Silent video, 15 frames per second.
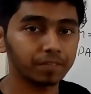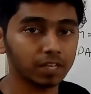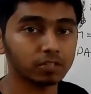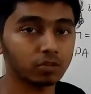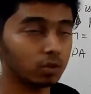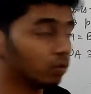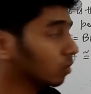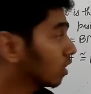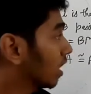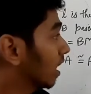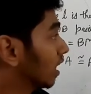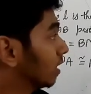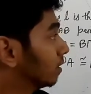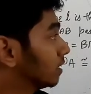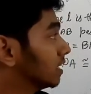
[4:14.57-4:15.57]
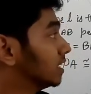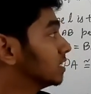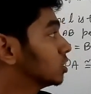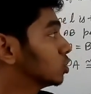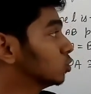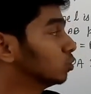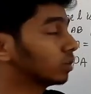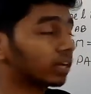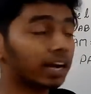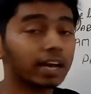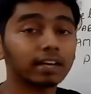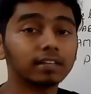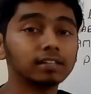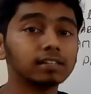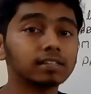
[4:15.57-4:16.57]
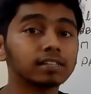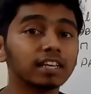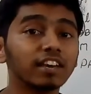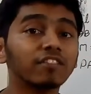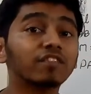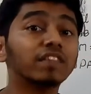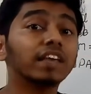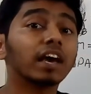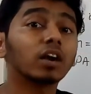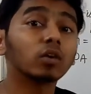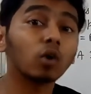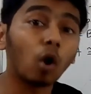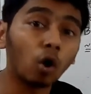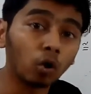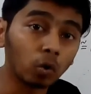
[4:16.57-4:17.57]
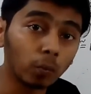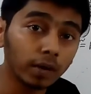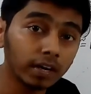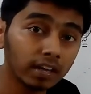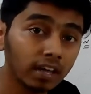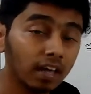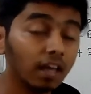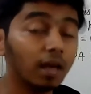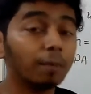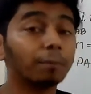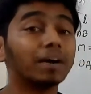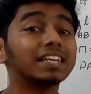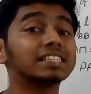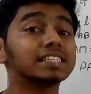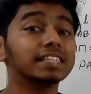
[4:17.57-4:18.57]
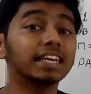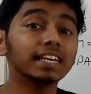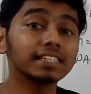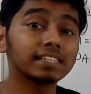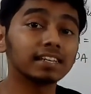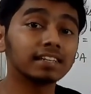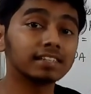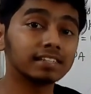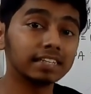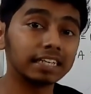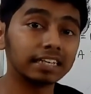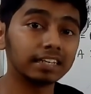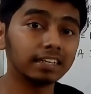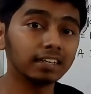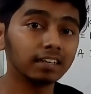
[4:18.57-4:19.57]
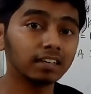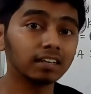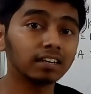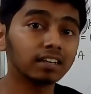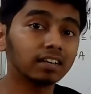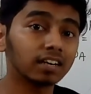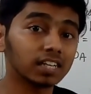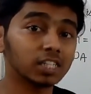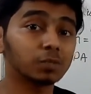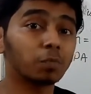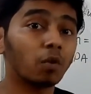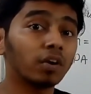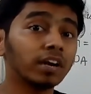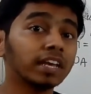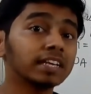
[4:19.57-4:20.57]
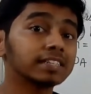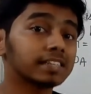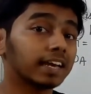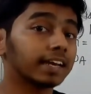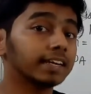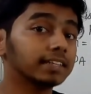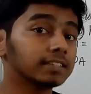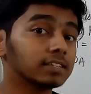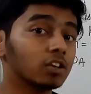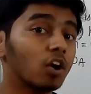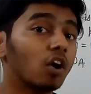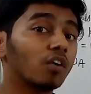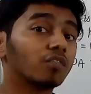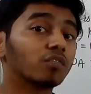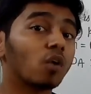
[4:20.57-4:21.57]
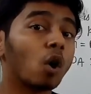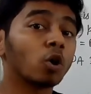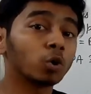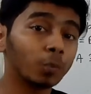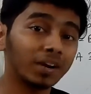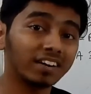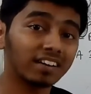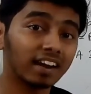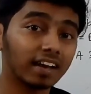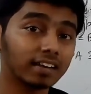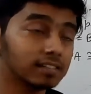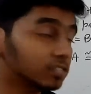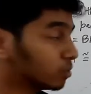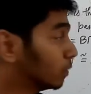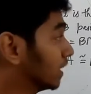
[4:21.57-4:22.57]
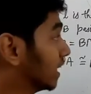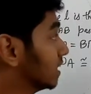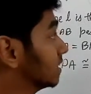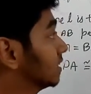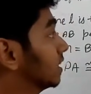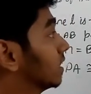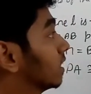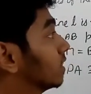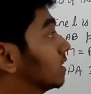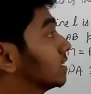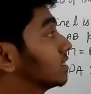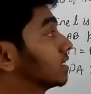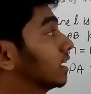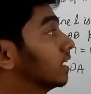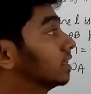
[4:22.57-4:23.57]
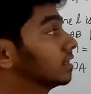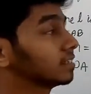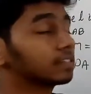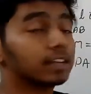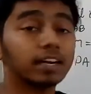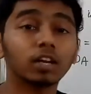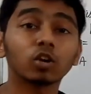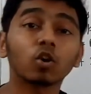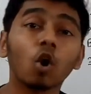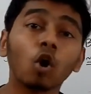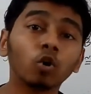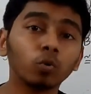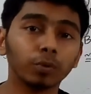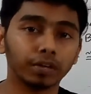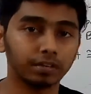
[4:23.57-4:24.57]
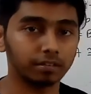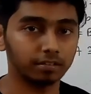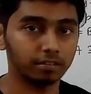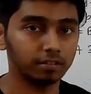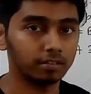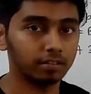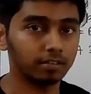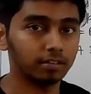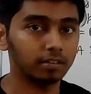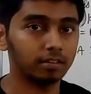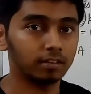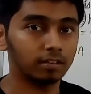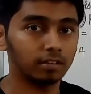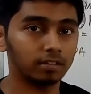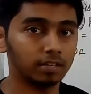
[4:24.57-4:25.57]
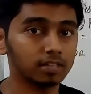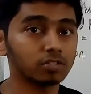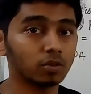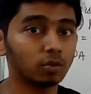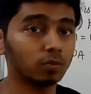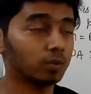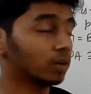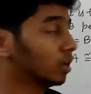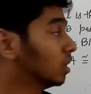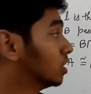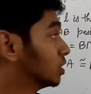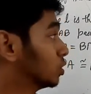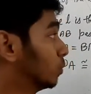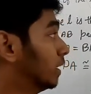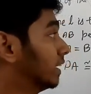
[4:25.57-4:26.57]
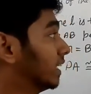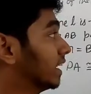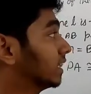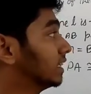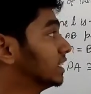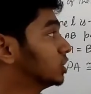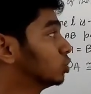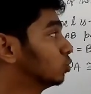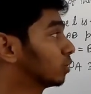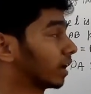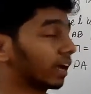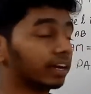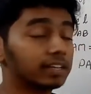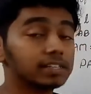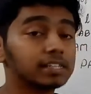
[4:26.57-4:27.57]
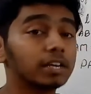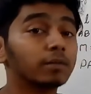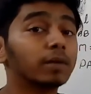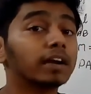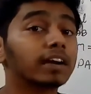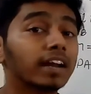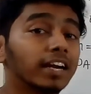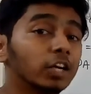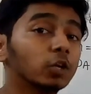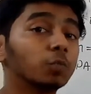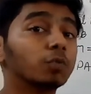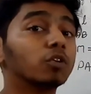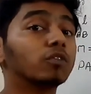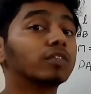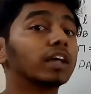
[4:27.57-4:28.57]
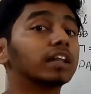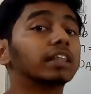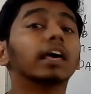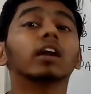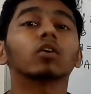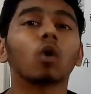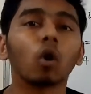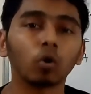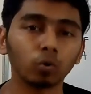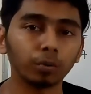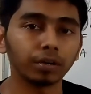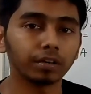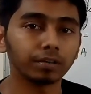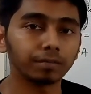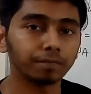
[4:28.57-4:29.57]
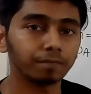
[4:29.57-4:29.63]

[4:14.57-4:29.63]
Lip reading: Yes or no? These two triangles, if they are congruent, by CS/CT, corresponding sides of congruent triangles, we can say that this side and this side are congruent. Yes or no? So we'll take these two triangles and we'll try to prove that they are congruent.